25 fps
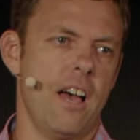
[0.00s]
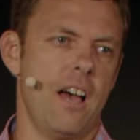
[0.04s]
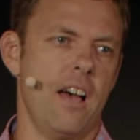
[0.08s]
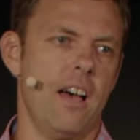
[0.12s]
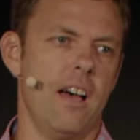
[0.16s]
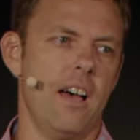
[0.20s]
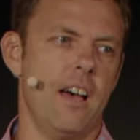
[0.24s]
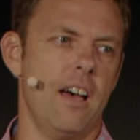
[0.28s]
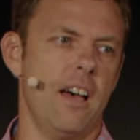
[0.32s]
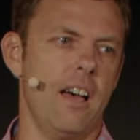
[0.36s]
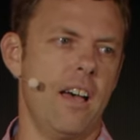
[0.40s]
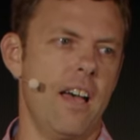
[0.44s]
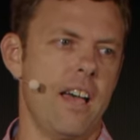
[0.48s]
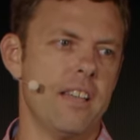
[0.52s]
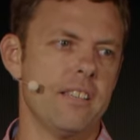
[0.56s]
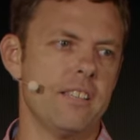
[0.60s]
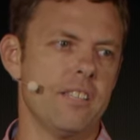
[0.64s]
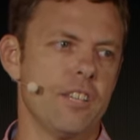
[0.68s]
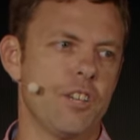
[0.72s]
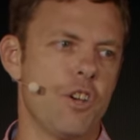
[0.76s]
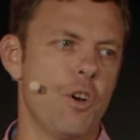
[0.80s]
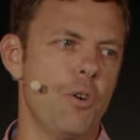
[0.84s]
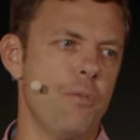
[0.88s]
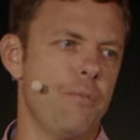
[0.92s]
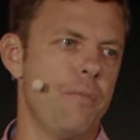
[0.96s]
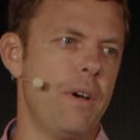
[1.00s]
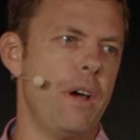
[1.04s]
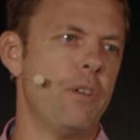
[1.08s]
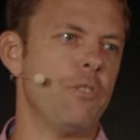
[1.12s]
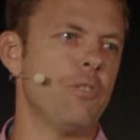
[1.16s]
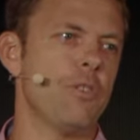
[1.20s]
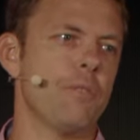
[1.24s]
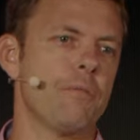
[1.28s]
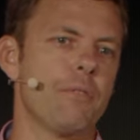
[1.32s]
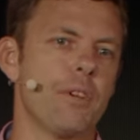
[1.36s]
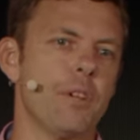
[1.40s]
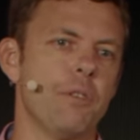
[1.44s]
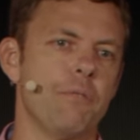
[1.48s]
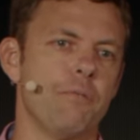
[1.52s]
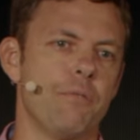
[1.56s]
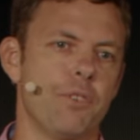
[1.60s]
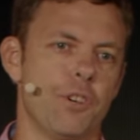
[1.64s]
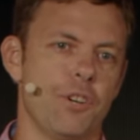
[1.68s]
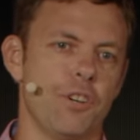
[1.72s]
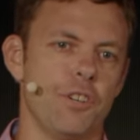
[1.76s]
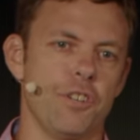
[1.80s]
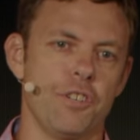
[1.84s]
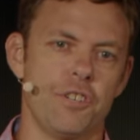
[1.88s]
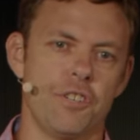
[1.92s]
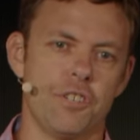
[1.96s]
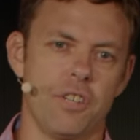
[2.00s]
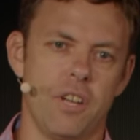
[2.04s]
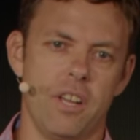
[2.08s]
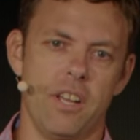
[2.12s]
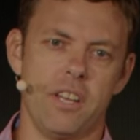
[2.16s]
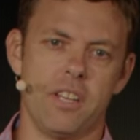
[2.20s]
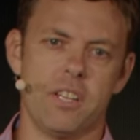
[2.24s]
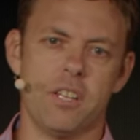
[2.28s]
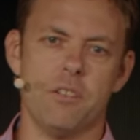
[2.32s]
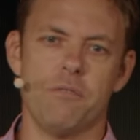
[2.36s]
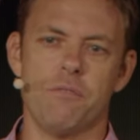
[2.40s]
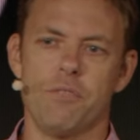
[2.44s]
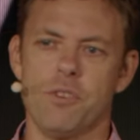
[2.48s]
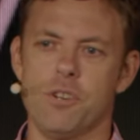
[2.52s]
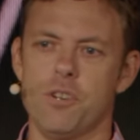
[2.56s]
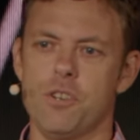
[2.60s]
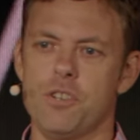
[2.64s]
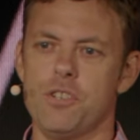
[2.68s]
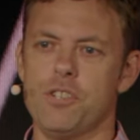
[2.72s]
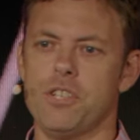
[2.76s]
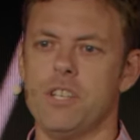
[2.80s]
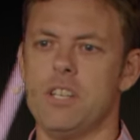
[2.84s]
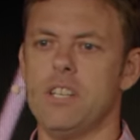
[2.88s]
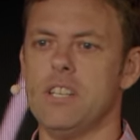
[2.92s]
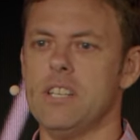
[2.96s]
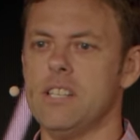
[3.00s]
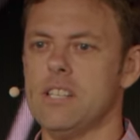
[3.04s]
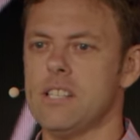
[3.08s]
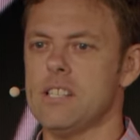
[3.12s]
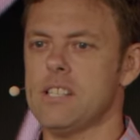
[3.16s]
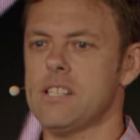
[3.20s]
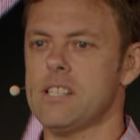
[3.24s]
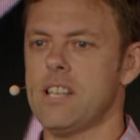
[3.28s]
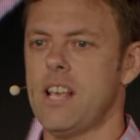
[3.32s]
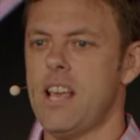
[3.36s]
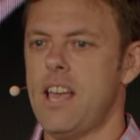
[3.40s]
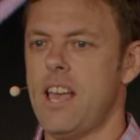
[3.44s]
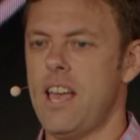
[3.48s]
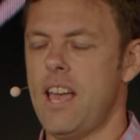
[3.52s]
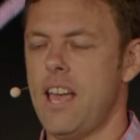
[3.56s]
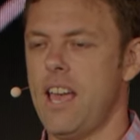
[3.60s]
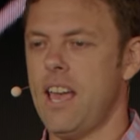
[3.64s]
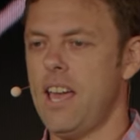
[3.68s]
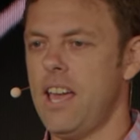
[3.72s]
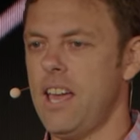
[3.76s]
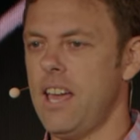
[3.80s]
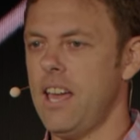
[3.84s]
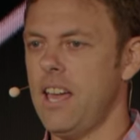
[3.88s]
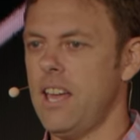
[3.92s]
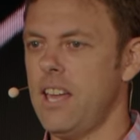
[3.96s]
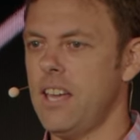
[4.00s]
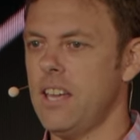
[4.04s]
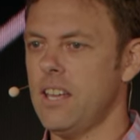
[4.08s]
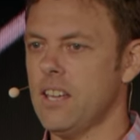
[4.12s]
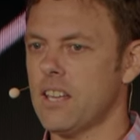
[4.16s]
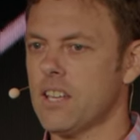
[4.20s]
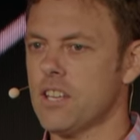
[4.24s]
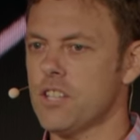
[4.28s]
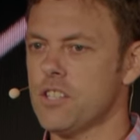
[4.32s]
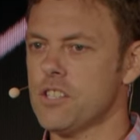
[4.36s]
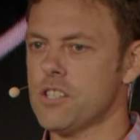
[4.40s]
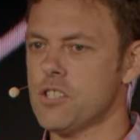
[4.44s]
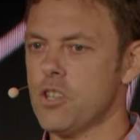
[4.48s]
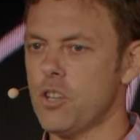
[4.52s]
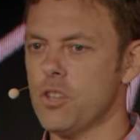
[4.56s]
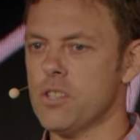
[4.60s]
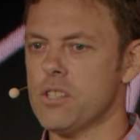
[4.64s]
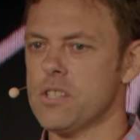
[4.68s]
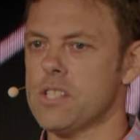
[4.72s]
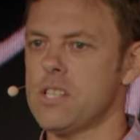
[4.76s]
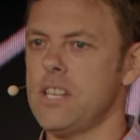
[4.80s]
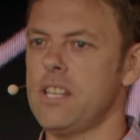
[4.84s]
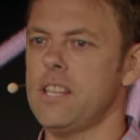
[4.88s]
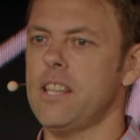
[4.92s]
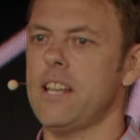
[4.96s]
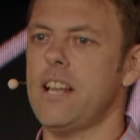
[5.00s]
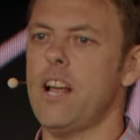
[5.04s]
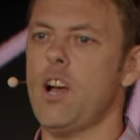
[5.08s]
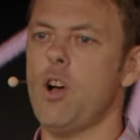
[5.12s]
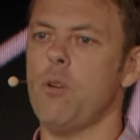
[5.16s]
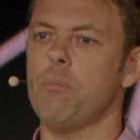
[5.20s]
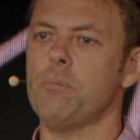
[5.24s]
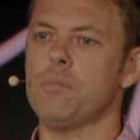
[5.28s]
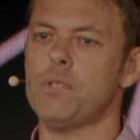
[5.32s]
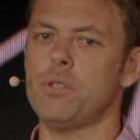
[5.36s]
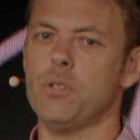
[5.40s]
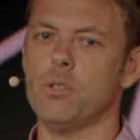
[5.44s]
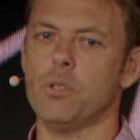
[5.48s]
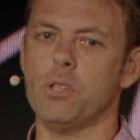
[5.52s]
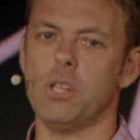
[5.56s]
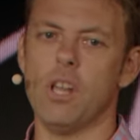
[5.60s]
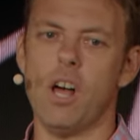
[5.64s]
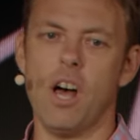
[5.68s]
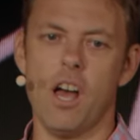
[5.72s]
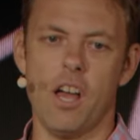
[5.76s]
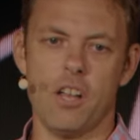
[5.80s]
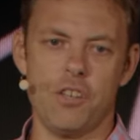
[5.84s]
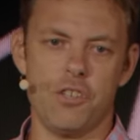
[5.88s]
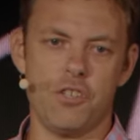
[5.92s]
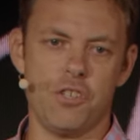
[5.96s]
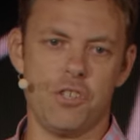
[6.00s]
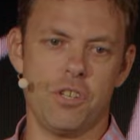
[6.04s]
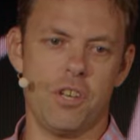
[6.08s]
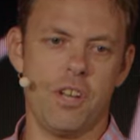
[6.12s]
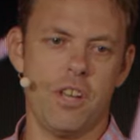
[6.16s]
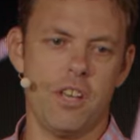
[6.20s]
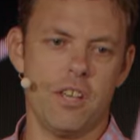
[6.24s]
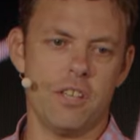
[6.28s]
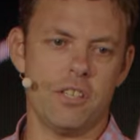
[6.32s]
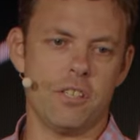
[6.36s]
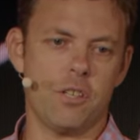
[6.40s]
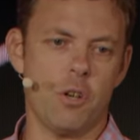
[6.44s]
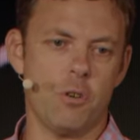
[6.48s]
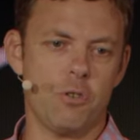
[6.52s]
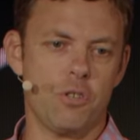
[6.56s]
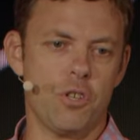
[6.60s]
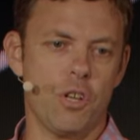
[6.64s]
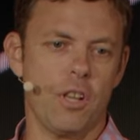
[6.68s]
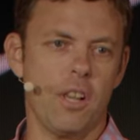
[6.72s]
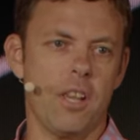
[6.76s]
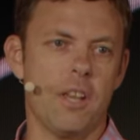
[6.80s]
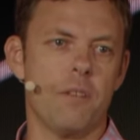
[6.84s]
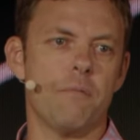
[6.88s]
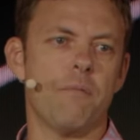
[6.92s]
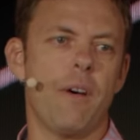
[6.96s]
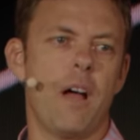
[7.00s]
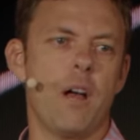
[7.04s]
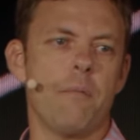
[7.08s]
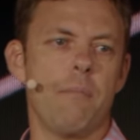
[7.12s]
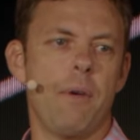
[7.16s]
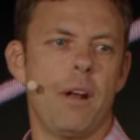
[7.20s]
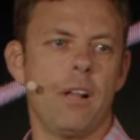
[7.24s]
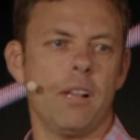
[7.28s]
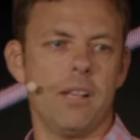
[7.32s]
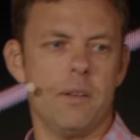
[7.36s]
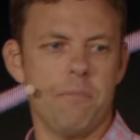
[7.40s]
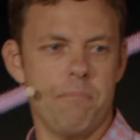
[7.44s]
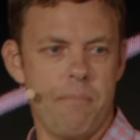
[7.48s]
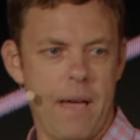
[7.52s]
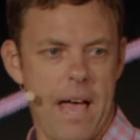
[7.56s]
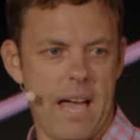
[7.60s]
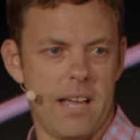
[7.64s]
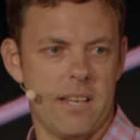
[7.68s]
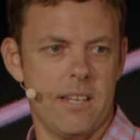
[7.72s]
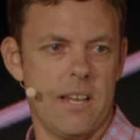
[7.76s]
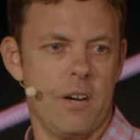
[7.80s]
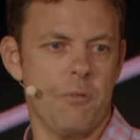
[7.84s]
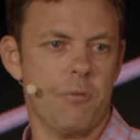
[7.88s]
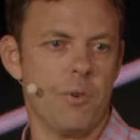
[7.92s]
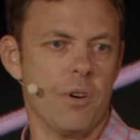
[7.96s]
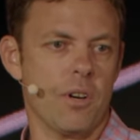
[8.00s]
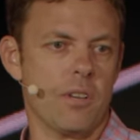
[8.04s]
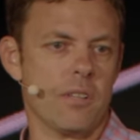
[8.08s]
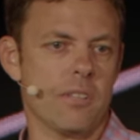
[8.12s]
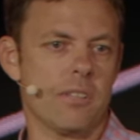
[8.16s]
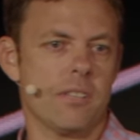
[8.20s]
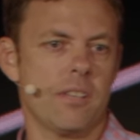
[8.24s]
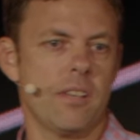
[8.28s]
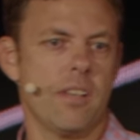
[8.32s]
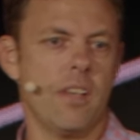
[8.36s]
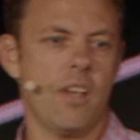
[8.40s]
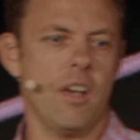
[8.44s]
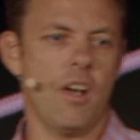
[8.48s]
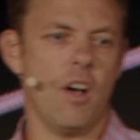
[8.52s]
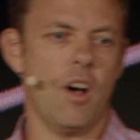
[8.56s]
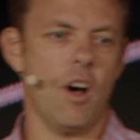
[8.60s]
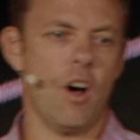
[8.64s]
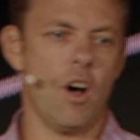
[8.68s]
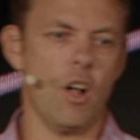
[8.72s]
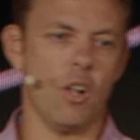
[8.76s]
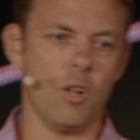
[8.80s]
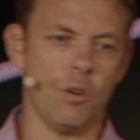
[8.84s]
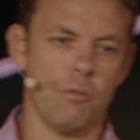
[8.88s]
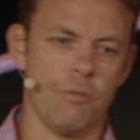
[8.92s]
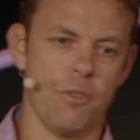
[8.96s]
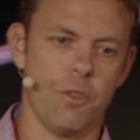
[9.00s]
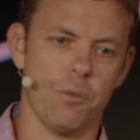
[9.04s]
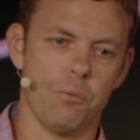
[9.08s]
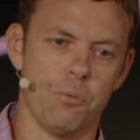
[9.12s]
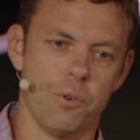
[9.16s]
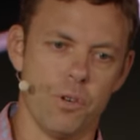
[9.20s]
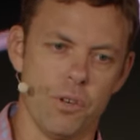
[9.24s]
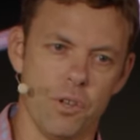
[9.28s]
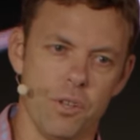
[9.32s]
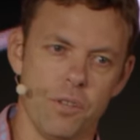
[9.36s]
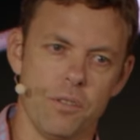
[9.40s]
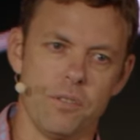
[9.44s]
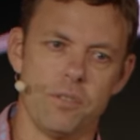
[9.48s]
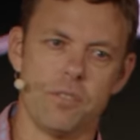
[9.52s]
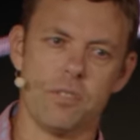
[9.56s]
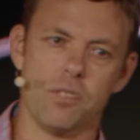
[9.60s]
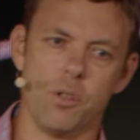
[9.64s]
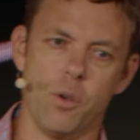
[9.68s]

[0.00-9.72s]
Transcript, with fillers: uh, as the co founder of Converge, and Converge is a consultancy that helped to launch social and environmental impact networks all over the world.